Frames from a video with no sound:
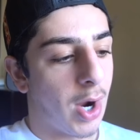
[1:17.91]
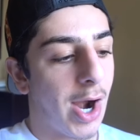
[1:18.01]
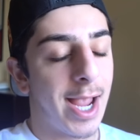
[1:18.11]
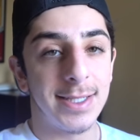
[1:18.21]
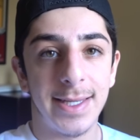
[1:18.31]
All
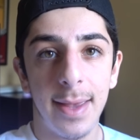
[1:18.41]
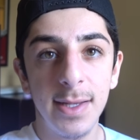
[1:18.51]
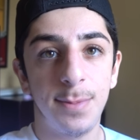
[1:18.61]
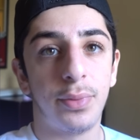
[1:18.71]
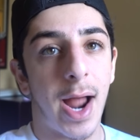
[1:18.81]
right, his name
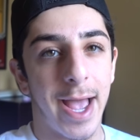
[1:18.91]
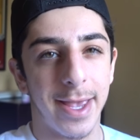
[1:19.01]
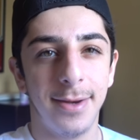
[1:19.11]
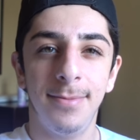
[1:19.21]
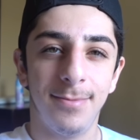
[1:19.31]
is
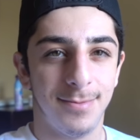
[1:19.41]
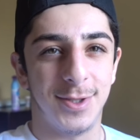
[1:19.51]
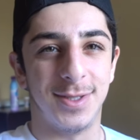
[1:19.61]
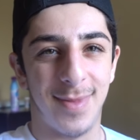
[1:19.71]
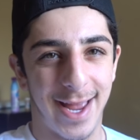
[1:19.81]
Brian,
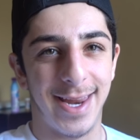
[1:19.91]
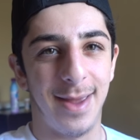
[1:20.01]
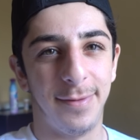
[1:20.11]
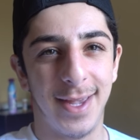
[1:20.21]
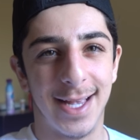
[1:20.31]
which is my
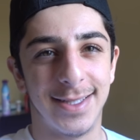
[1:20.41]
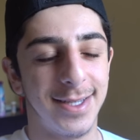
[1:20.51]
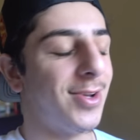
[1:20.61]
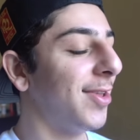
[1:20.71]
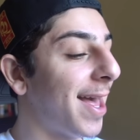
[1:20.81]
name if you guys
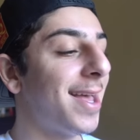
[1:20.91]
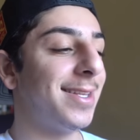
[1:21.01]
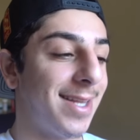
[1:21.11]
didn't know that.